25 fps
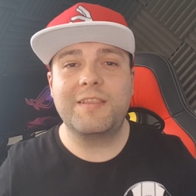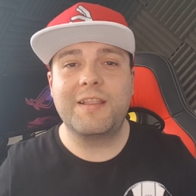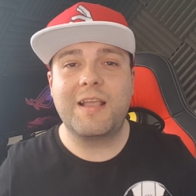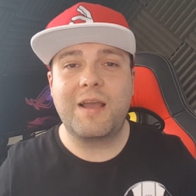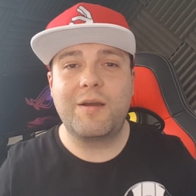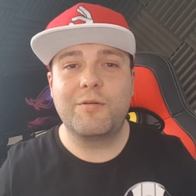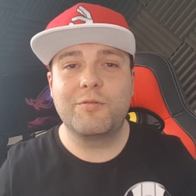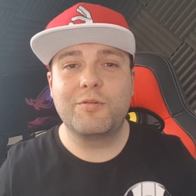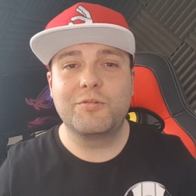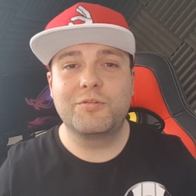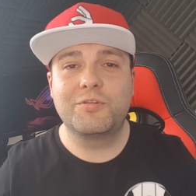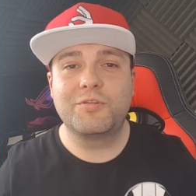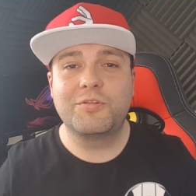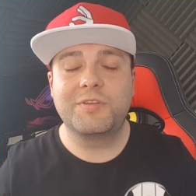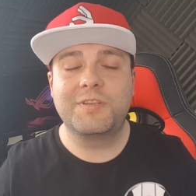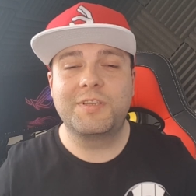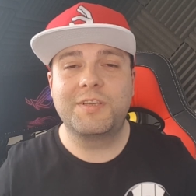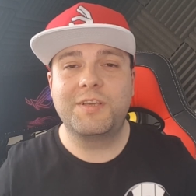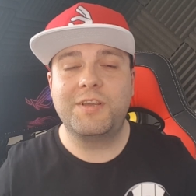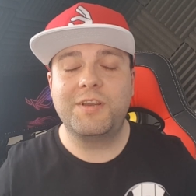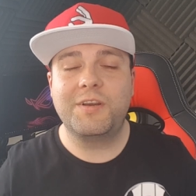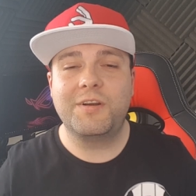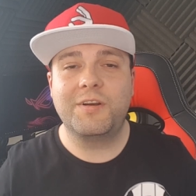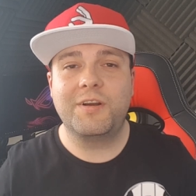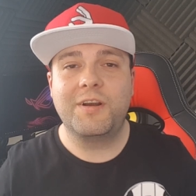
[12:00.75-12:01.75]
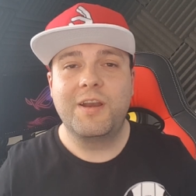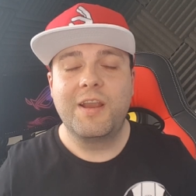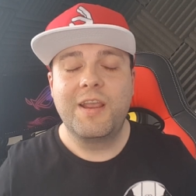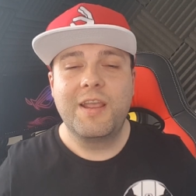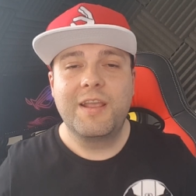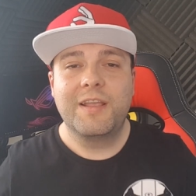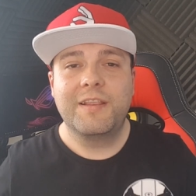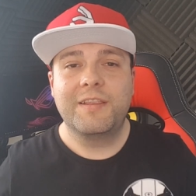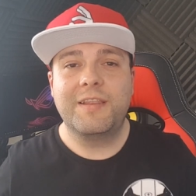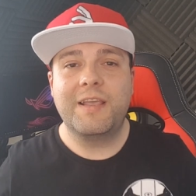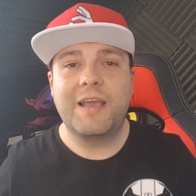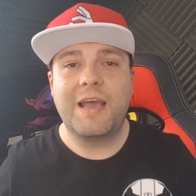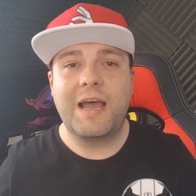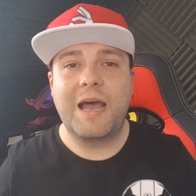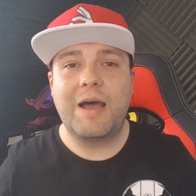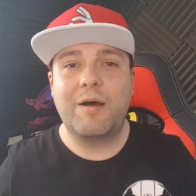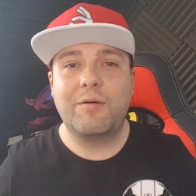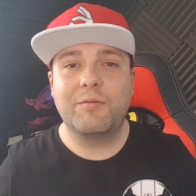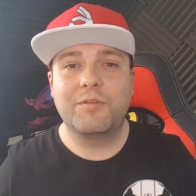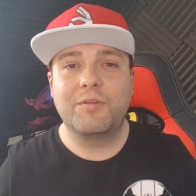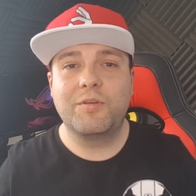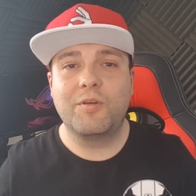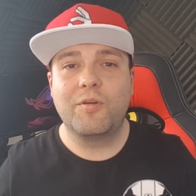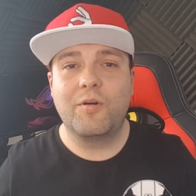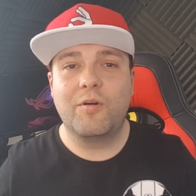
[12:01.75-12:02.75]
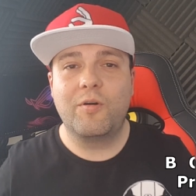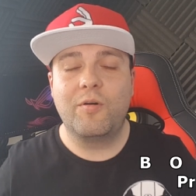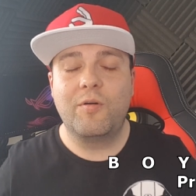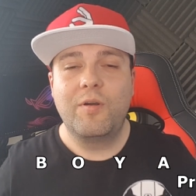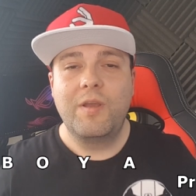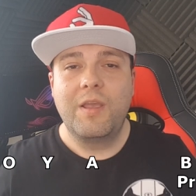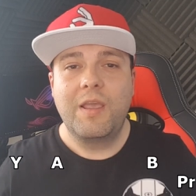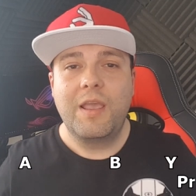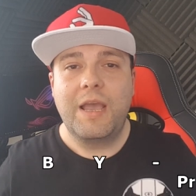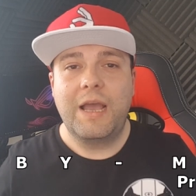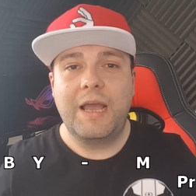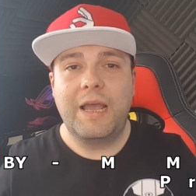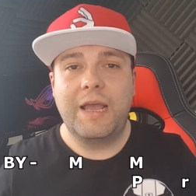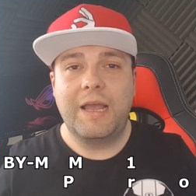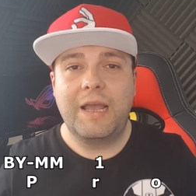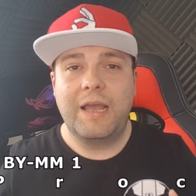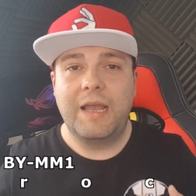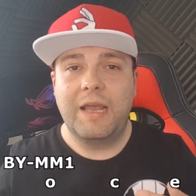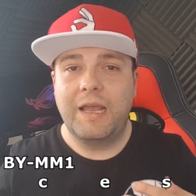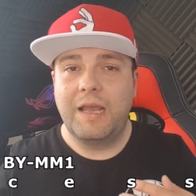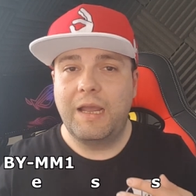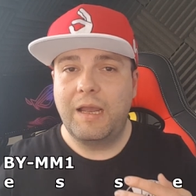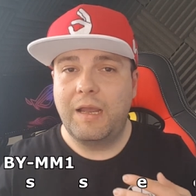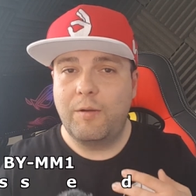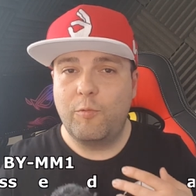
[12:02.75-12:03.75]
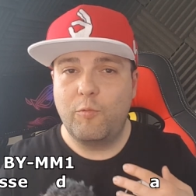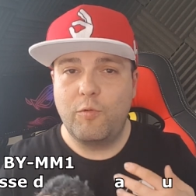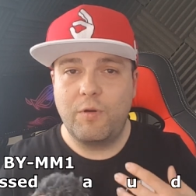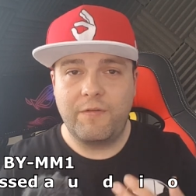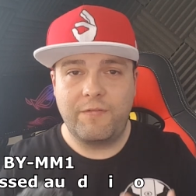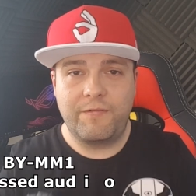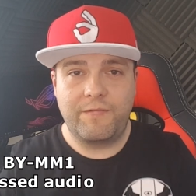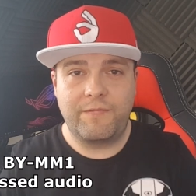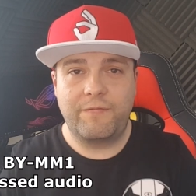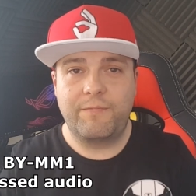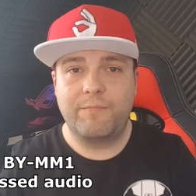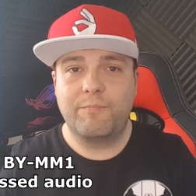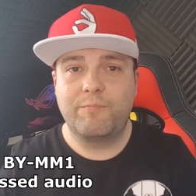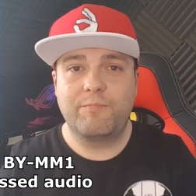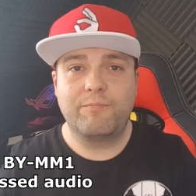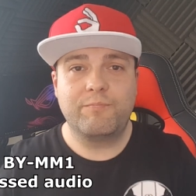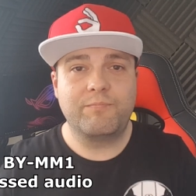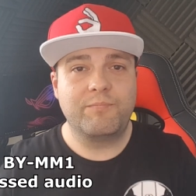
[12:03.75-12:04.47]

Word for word: now you should hear the audio uh, with